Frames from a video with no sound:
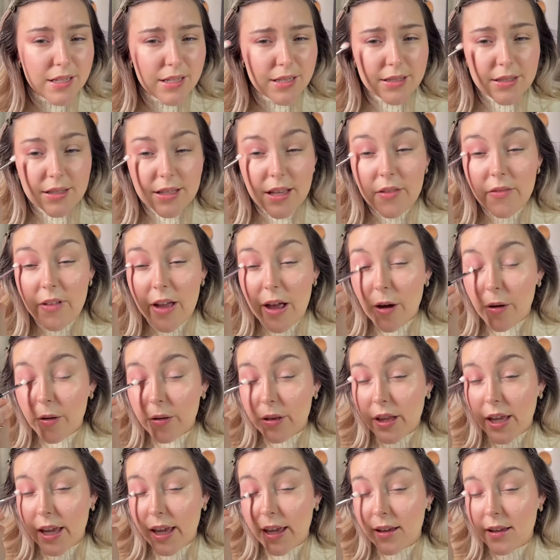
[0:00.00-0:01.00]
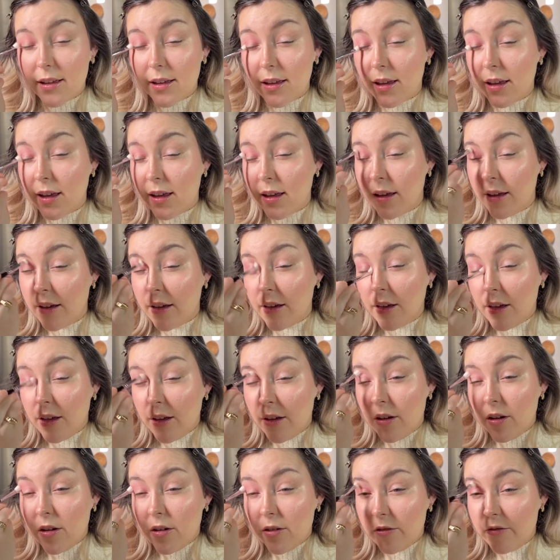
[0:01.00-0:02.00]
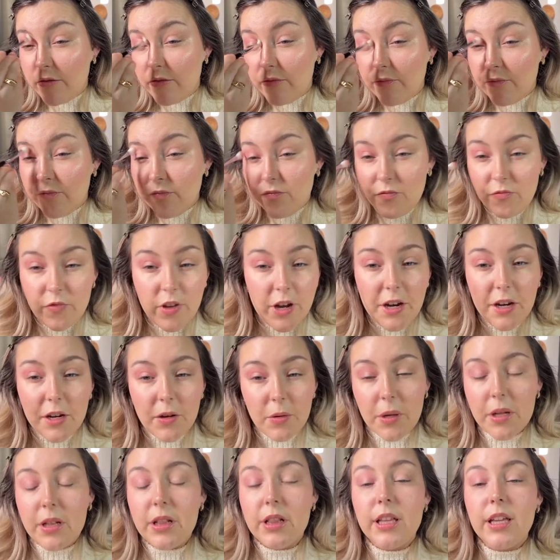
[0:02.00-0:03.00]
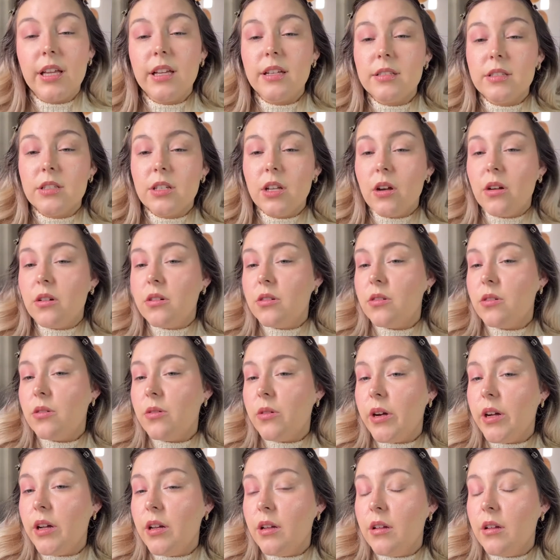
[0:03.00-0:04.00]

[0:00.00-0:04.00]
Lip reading: itself out like very quickly. So